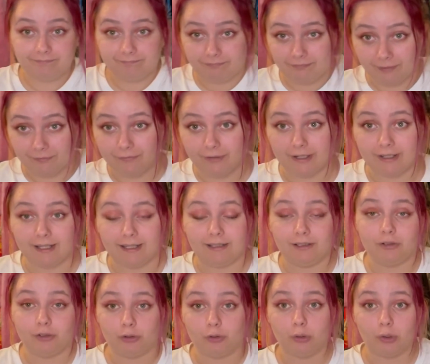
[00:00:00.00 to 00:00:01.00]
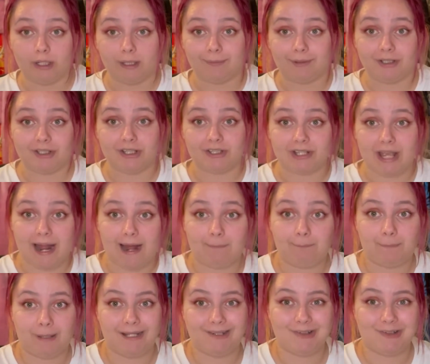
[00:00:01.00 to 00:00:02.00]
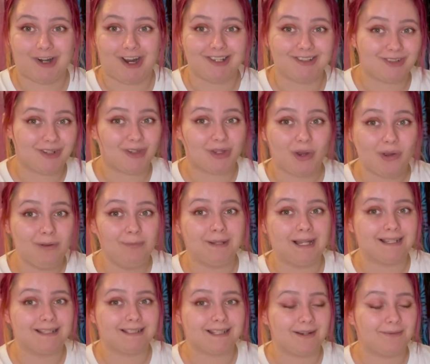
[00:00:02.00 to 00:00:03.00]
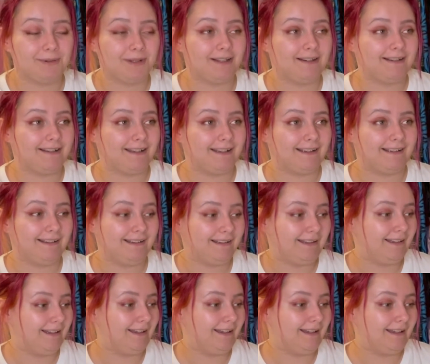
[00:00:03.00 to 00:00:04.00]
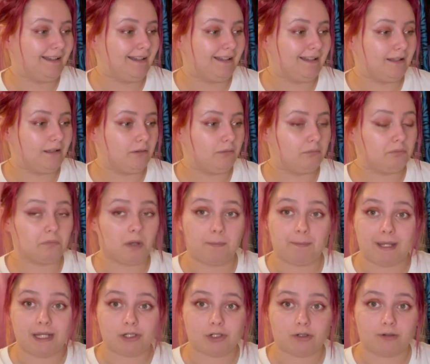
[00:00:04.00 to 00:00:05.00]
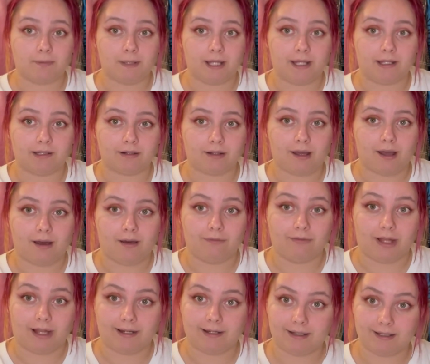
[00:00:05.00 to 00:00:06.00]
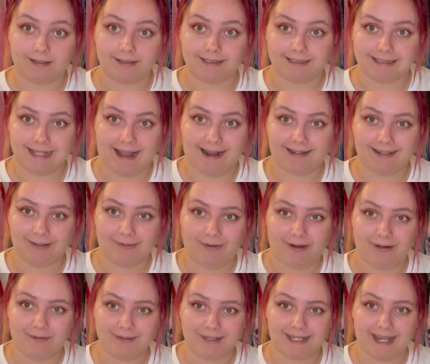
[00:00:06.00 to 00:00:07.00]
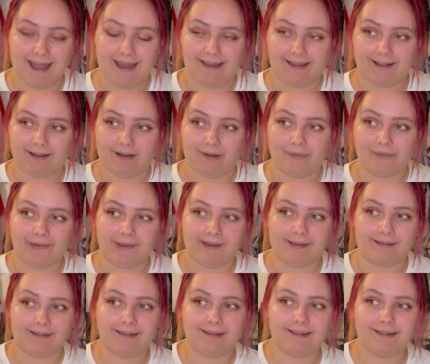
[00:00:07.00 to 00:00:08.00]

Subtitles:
on fucking Google Images and Pinterest, the two places I were looking, a picture appeared of like exactly what I was getting. I was like,